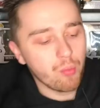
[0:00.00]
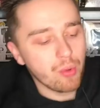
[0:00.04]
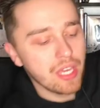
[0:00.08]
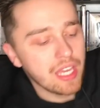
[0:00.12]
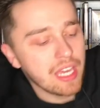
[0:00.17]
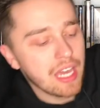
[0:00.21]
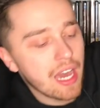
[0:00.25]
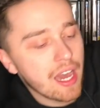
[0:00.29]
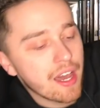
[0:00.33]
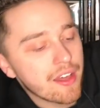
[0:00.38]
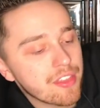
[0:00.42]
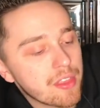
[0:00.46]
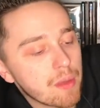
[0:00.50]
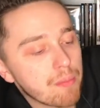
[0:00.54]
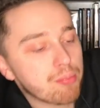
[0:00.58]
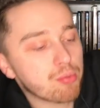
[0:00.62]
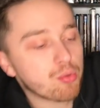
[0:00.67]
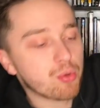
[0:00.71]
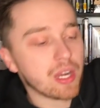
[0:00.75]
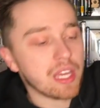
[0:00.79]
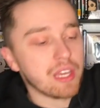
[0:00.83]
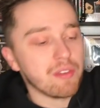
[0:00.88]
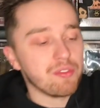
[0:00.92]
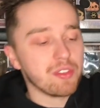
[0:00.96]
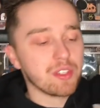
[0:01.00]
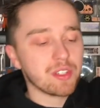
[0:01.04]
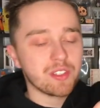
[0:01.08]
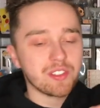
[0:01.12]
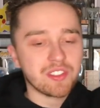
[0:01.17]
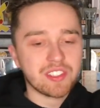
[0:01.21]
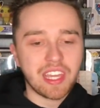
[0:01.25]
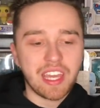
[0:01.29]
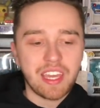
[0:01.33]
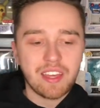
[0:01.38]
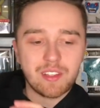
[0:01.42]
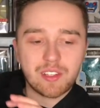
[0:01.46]
We got the brave little
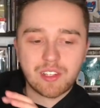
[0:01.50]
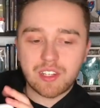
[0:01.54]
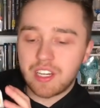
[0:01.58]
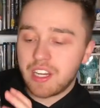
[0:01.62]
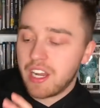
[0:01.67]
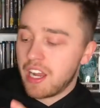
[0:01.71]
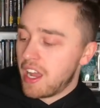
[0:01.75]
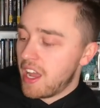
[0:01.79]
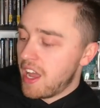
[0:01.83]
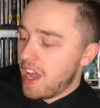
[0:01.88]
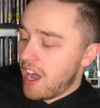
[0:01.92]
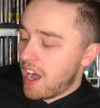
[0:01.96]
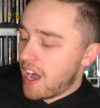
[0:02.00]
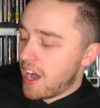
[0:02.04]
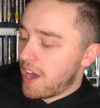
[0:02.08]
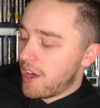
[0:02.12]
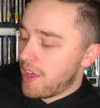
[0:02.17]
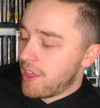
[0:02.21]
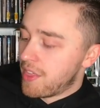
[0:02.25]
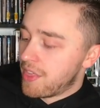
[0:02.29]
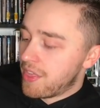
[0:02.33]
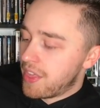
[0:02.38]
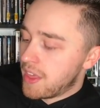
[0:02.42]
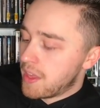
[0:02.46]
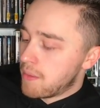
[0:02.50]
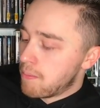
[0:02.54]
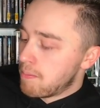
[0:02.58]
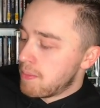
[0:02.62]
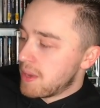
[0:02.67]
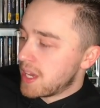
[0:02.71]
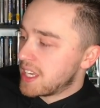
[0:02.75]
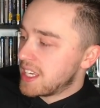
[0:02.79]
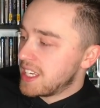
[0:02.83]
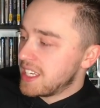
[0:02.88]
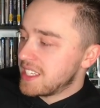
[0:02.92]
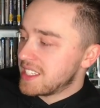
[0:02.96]
Taylor. The
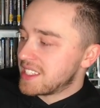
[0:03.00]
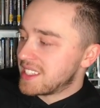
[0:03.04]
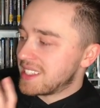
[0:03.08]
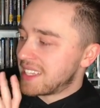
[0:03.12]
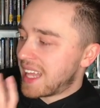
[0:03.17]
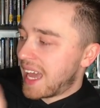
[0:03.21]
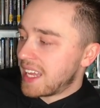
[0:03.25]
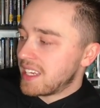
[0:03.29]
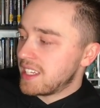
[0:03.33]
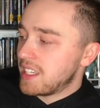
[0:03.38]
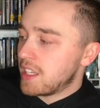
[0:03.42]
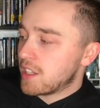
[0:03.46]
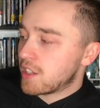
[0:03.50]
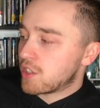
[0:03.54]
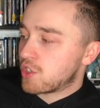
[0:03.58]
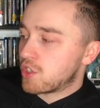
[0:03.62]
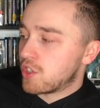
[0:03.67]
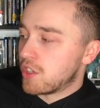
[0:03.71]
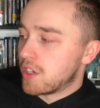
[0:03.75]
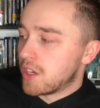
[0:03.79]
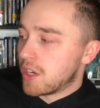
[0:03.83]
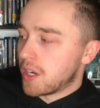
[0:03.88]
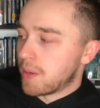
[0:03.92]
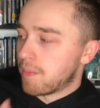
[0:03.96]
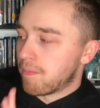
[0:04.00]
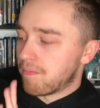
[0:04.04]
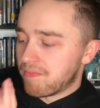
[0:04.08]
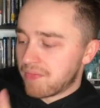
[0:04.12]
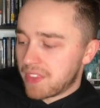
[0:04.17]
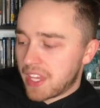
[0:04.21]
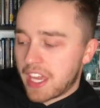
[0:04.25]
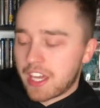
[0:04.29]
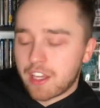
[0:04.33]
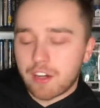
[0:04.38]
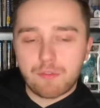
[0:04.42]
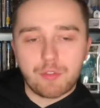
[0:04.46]
Mickey's 90th
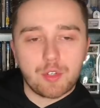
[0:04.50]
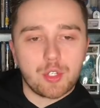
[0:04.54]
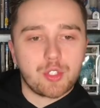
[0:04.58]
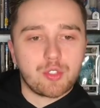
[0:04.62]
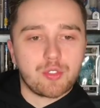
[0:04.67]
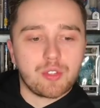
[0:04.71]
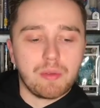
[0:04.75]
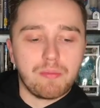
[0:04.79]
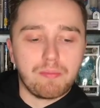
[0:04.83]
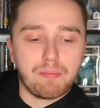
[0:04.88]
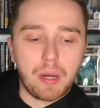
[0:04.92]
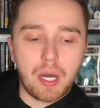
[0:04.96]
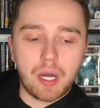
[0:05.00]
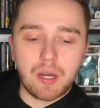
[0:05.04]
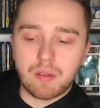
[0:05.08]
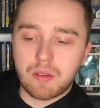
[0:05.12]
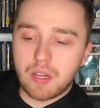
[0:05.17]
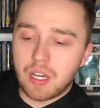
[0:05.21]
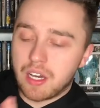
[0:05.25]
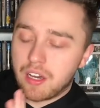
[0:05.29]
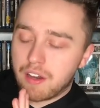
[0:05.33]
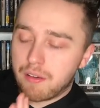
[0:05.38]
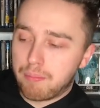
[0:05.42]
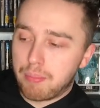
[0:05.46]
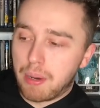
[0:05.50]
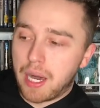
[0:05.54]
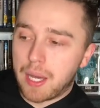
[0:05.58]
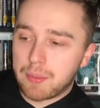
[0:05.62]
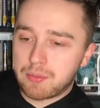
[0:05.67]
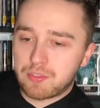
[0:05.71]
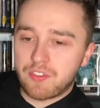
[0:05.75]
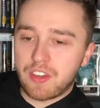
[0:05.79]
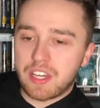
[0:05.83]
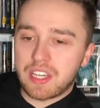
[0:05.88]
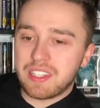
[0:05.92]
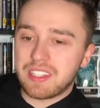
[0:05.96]
anniversary
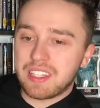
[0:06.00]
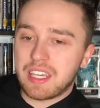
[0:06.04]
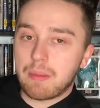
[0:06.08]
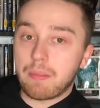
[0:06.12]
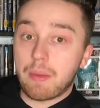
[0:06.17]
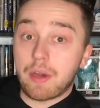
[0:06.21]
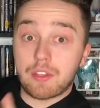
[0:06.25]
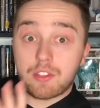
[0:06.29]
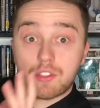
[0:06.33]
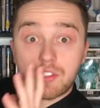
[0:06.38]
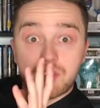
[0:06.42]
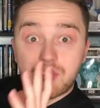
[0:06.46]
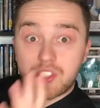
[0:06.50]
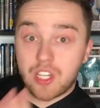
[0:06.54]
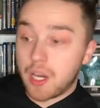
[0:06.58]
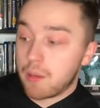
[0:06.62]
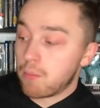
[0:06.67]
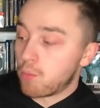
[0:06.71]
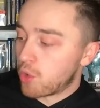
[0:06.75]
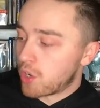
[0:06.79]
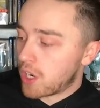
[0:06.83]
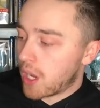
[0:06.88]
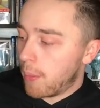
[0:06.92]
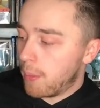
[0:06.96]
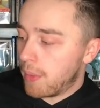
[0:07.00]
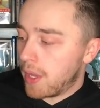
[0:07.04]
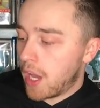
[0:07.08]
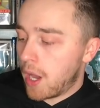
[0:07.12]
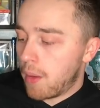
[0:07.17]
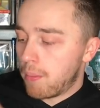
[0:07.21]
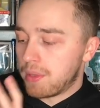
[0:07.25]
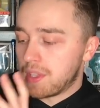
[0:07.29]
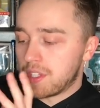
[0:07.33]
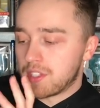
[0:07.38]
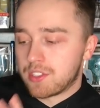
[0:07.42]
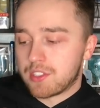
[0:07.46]
pops finally came out. There's a ton more coming
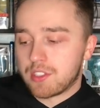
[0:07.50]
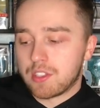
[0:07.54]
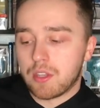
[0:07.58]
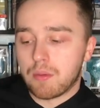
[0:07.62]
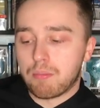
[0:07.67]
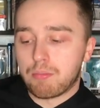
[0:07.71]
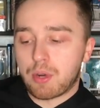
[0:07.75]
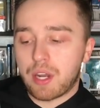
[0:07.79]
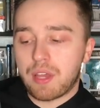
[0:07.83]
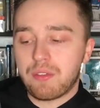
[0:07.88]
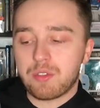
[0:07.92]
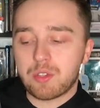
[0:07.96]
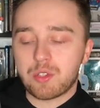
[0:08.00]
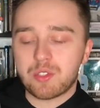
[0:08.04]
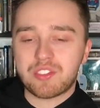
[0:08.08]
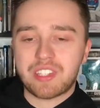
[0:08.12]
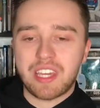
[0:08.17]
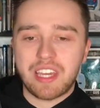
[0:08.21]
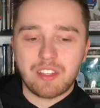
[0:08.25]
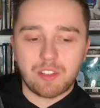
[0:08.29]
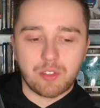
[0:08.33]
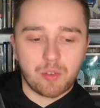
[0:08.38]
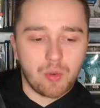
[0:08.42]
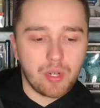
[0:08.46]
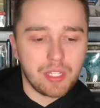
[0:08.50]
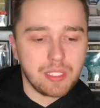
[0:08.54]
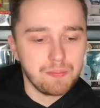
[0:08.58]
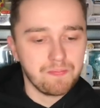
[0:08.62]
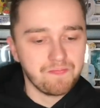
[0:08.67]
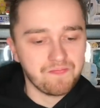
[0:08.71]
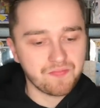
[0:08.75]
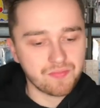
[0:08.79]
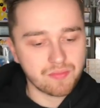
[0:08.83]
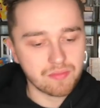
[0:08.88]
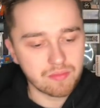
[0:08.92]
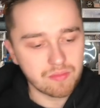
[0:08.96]
out, but this is the brave little Taylor one.
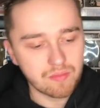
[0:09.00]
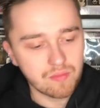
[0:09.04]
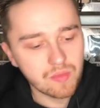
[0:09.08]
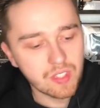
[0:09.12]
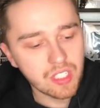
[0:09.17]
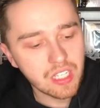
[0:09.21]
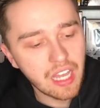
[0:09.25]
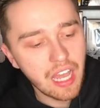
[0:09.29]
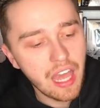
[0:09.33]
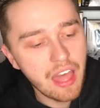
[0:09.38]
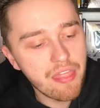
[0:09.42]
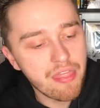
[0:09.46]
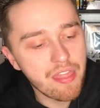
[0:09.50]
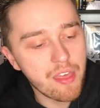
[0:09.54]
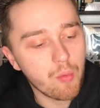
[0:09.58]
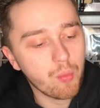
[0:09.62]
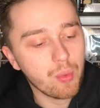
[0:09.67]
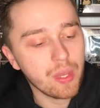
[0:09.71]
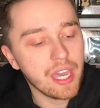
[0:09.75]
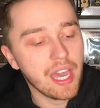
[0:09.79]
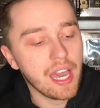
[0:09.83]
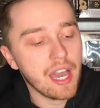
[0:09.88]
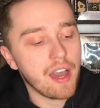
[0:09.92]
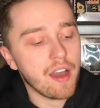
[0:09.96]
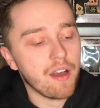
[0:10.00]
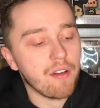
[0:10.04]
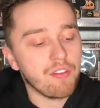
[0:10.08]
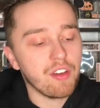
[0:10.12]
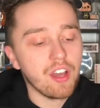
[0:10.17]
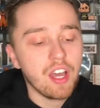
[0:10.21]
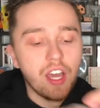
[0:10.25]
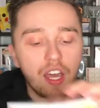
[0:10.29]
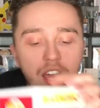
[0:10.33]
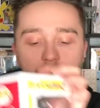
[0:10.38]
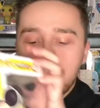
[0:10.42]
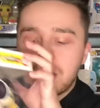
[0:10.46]
And then we have
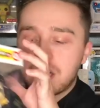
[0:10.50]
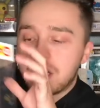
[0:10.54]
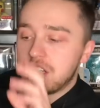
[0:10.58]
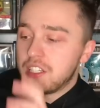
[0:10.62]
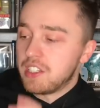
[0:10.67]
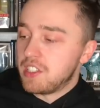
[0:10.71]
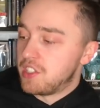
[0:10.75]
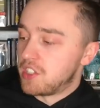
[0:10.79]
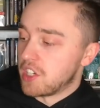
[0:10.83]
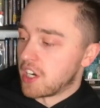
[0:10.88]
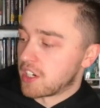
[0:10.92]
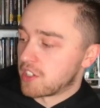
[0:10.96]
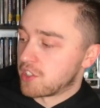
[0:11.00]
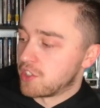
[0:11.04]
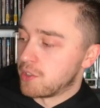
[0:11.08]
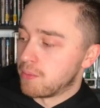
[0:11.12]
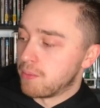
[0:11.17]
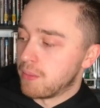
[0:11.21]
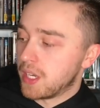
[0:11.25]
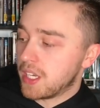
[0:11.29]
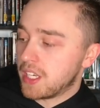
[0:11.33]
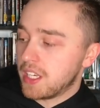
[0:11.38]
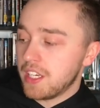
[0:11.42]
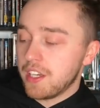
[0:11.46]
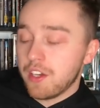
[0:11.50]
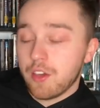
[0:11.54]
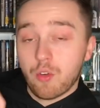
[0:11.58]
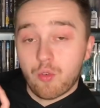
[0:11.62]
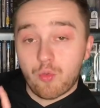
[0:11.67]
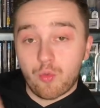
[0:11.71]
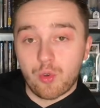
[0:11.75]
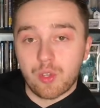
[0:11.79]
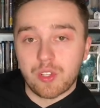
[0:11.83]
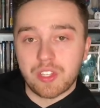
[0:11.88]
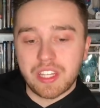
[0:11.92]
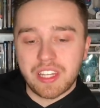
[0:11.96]
Conductor Mickey,
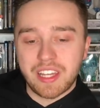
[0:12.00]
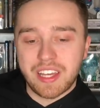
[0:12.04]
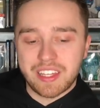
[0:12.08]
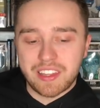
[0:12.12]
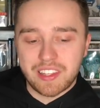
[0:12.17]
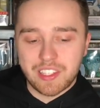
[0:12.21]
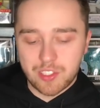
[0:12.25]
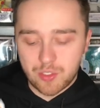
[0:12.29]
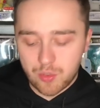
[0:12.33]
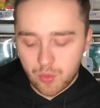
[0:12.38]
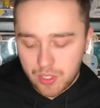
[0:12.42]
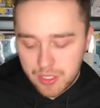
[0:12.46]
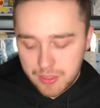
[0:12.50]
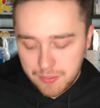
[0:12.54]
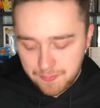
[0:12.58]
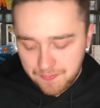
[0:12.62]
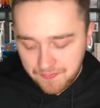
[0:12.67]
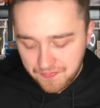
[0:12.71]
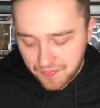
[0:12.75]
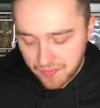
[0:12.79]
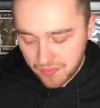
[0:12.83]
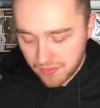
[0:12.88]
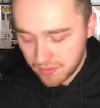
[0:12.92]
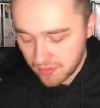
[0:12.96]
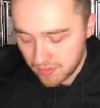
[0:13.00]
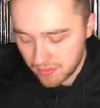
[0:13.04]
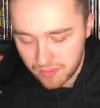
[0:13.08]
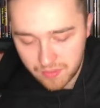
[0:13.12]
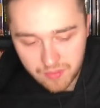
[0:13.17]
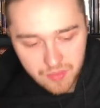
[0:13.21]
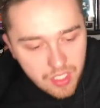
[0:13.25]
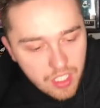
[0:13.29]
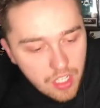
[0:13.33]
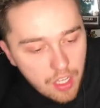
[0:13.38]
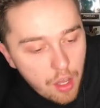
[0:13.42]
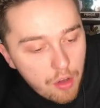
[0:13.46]
really like this one.
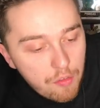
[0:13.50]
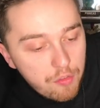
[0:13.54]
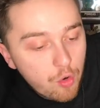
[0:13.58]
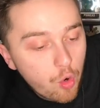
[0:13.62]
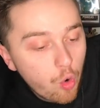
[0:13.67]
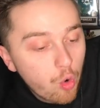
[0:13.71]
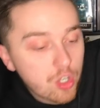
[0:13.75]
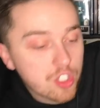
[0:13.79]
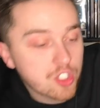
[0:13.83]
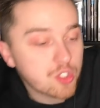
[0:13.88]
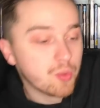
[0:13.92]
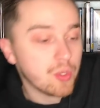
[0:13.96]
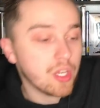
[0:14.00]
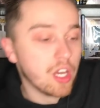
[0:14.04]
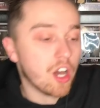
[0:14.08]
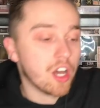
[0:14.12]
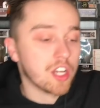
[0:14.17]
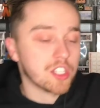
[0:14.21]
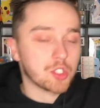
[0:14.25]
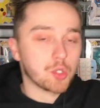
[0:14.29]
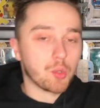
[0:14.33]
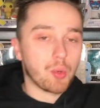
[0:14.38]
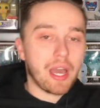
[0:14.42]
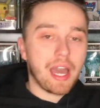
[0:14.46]
Of course, we also